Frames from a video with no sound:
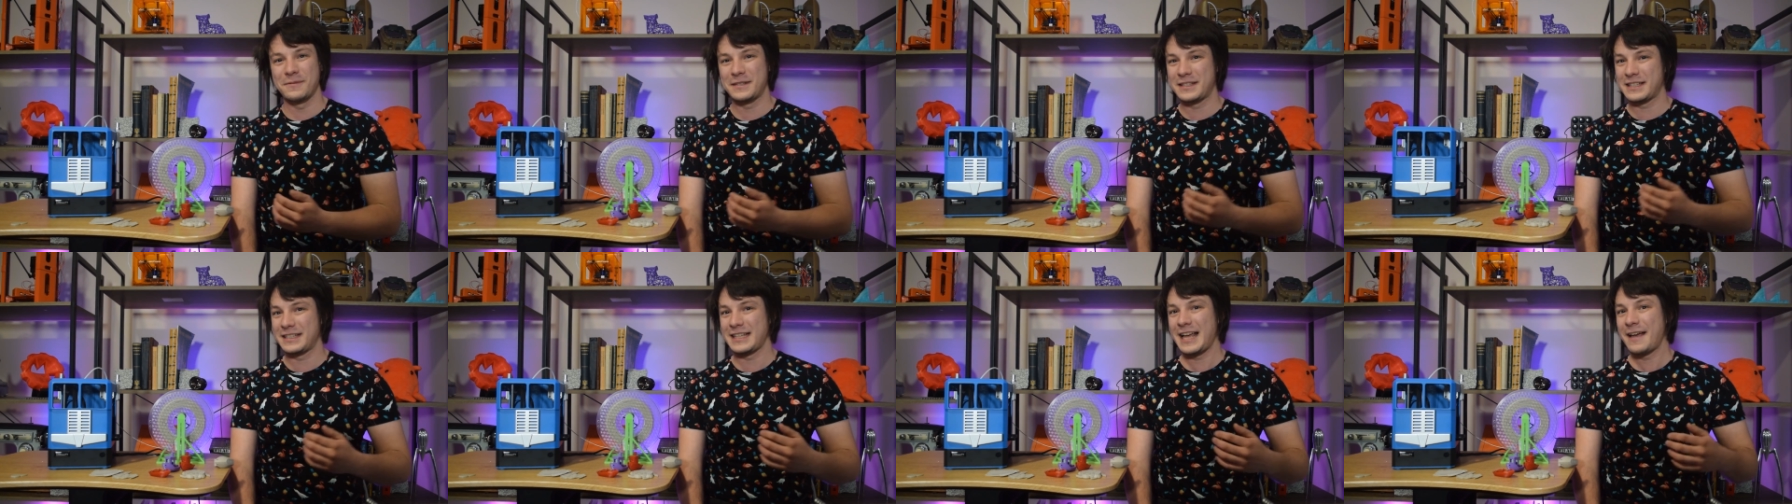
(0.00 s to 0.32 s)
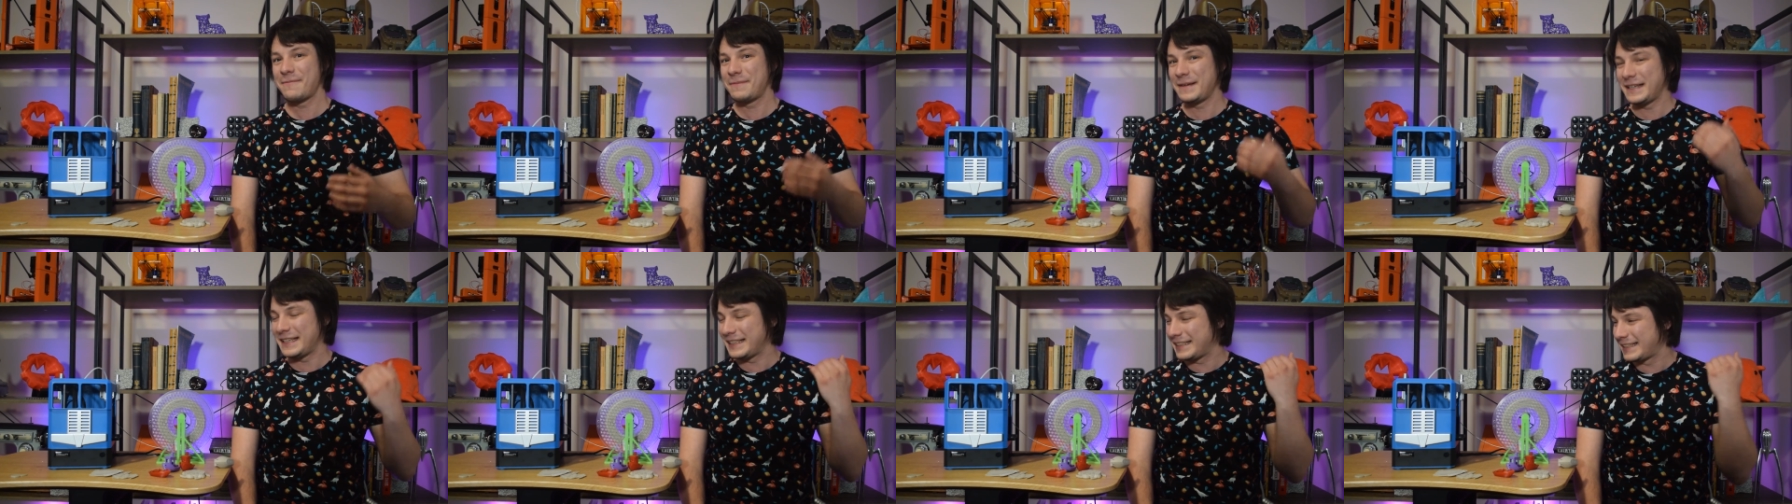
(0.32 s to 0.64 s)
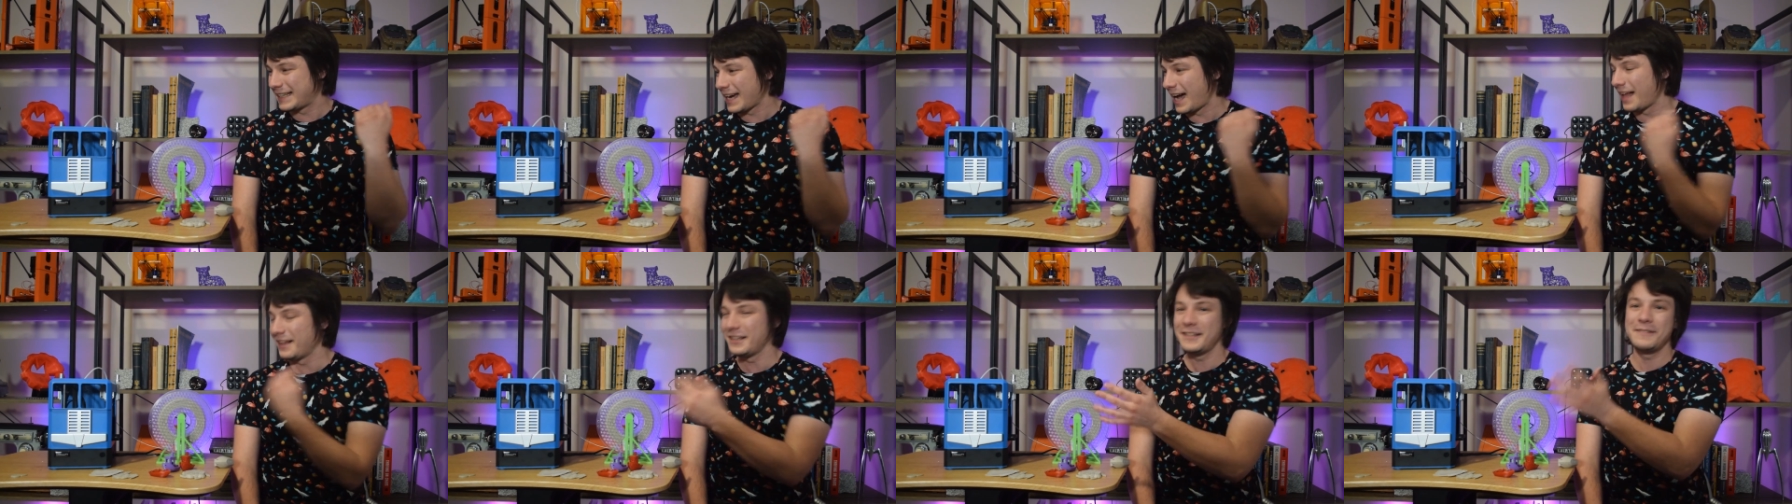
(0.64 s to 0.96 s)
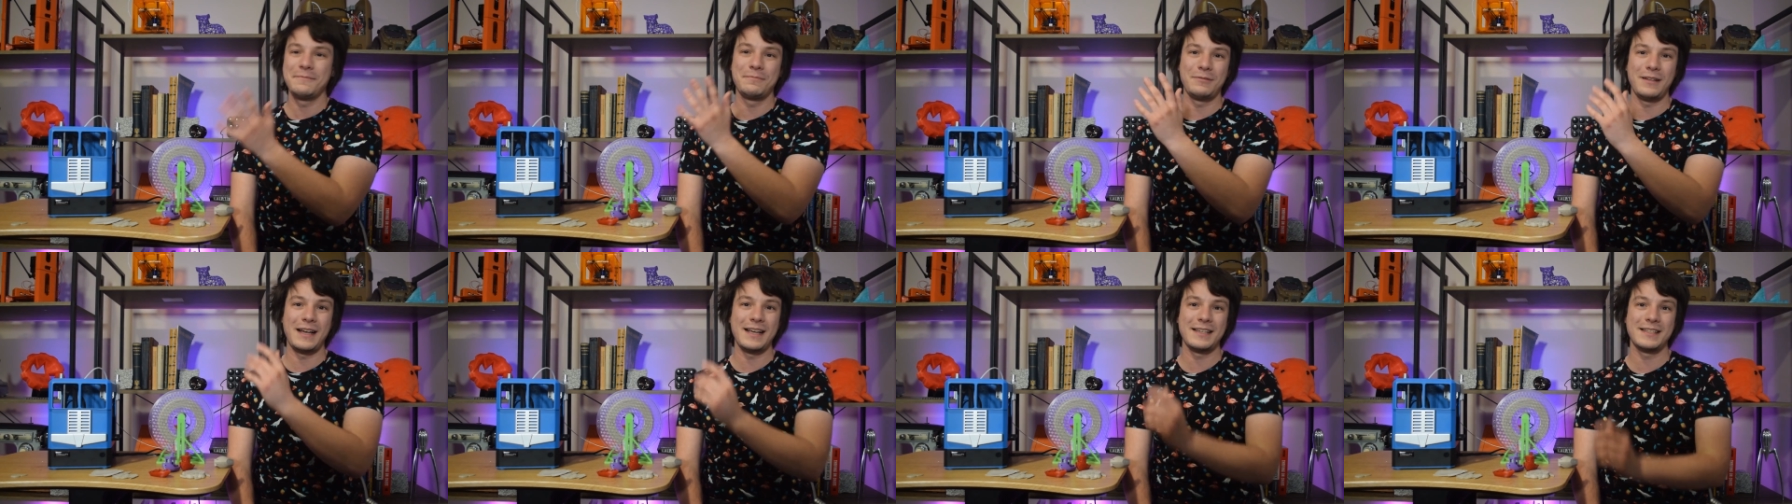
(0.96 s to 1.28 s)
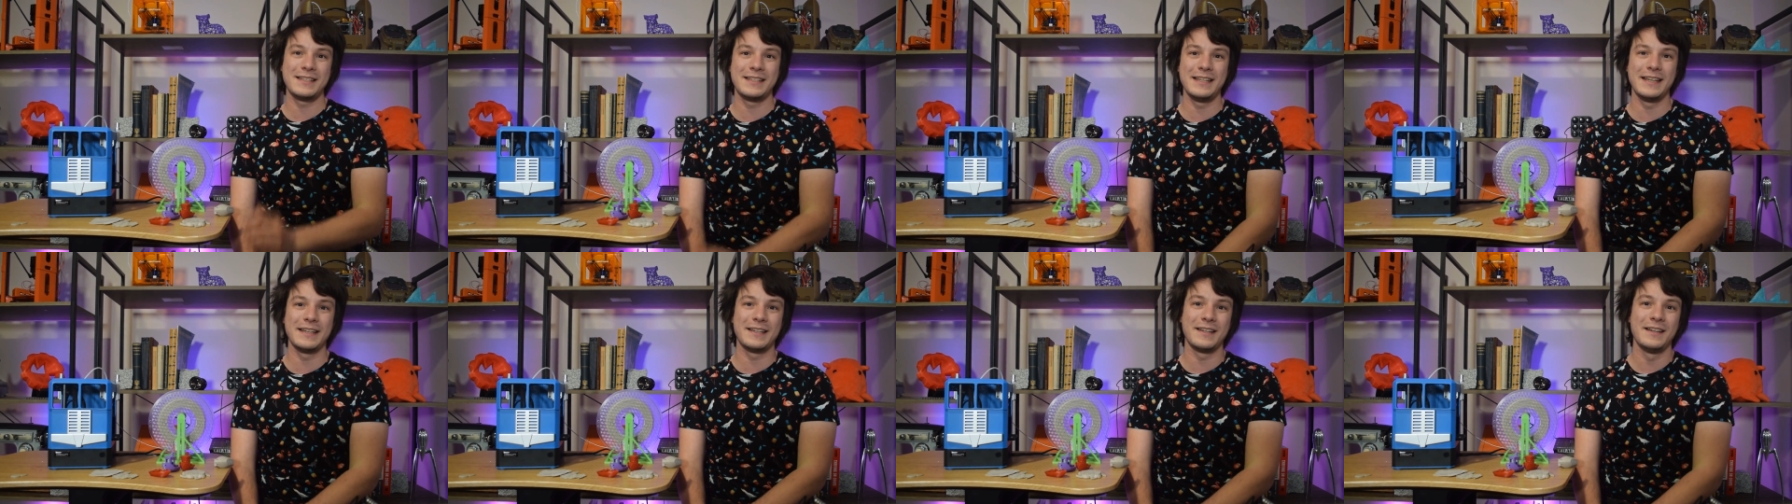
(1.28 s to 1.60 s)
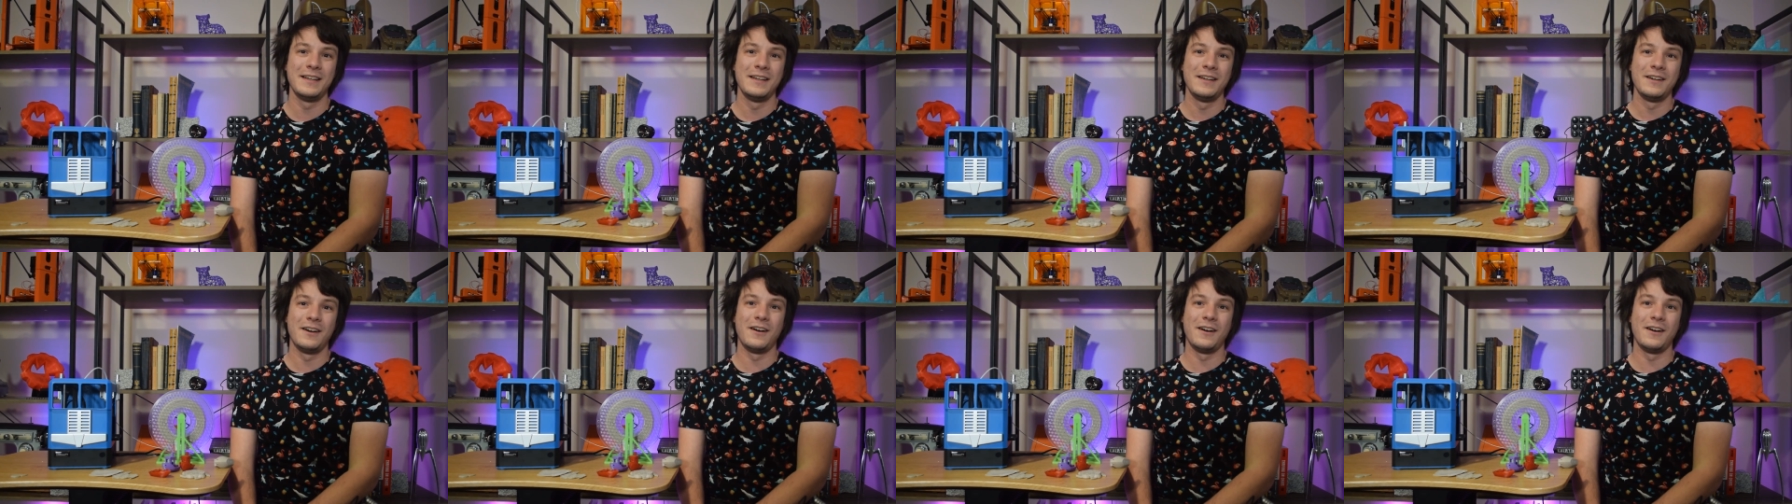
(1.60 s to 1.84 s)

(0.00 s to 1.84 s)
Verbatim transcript: slapping colored plastic